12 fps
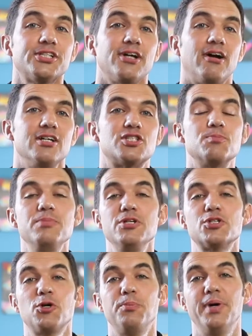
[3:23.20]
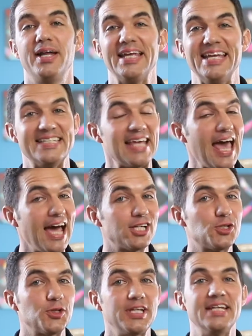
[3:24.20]
guitarist's musical buddy is
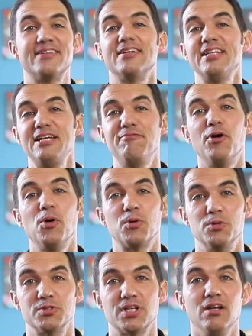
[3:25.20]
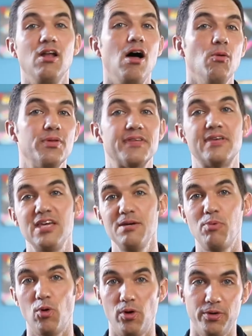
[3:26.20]
actually the lead vocals, along with the
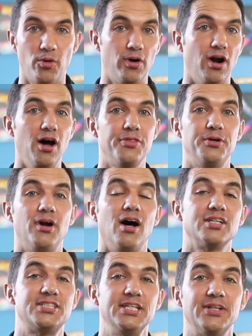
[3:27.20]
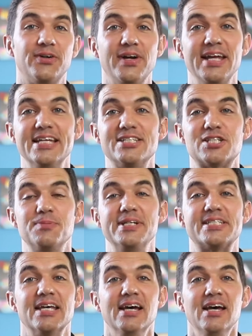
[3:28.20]
keyboard or other auxiliary
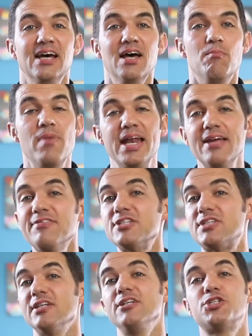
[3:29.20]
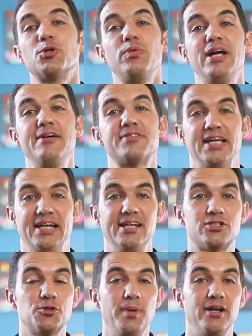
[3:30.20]
instruments. Many of the signature riffs and
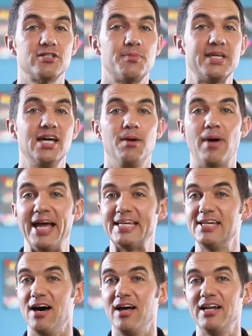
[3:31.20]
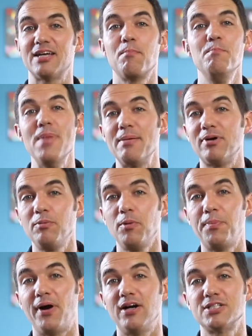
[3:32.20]
instrumentals that become iconic, memorable
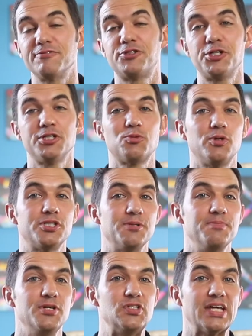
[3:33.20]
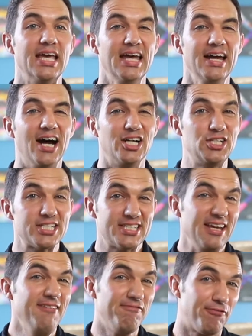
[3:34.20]
parts of church worship music are just
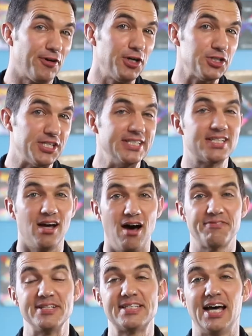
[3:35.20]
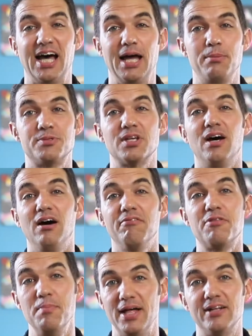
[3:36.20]
inversions oftentimes of
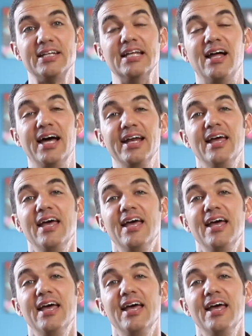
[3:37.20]
the melody line.